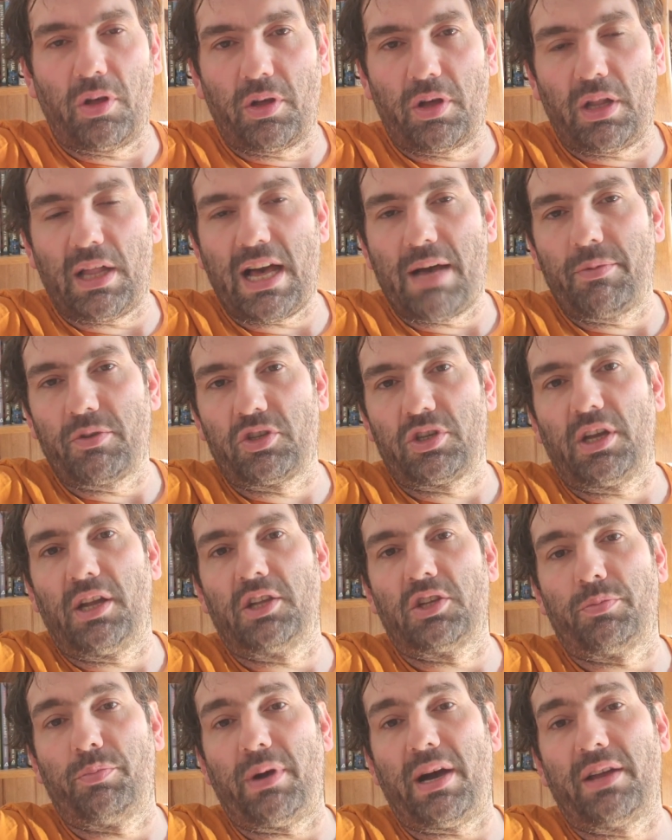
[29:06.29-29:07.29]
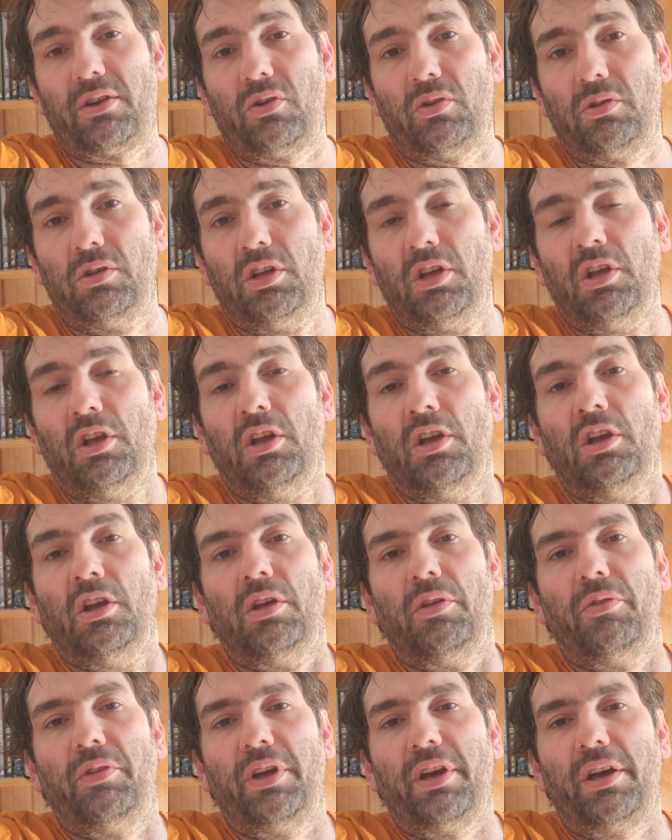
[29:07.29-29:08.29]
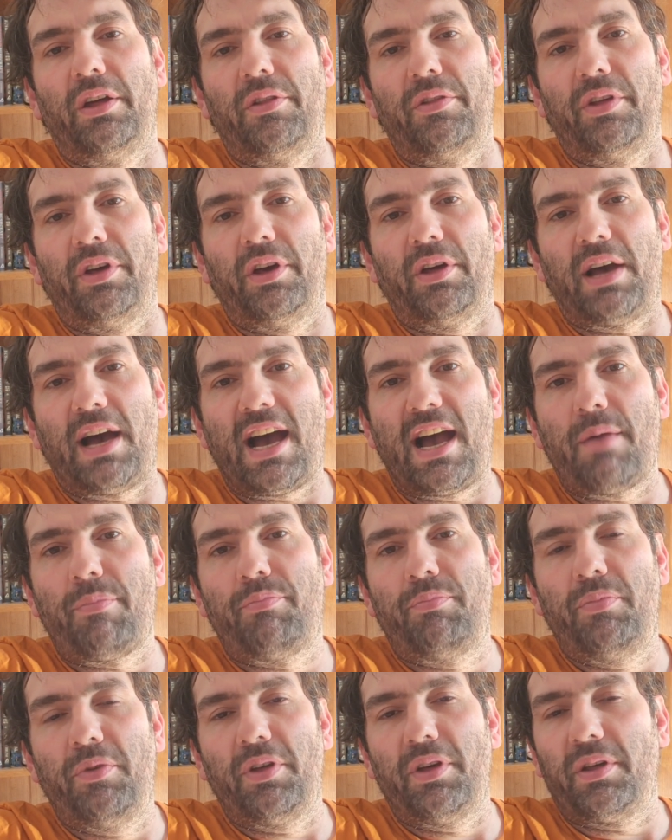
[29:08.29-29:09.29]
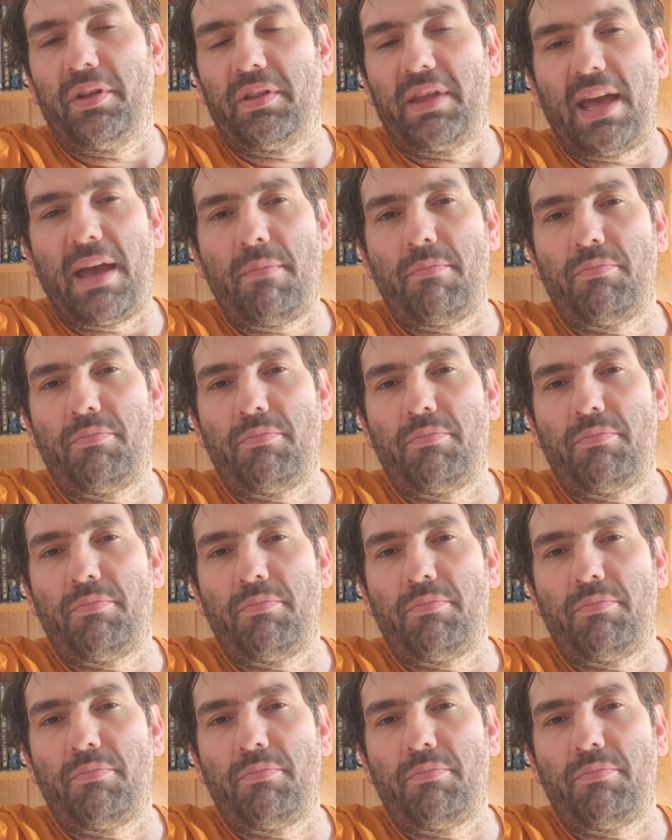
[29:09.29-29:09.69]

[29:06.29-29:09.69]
climate change panel. But basically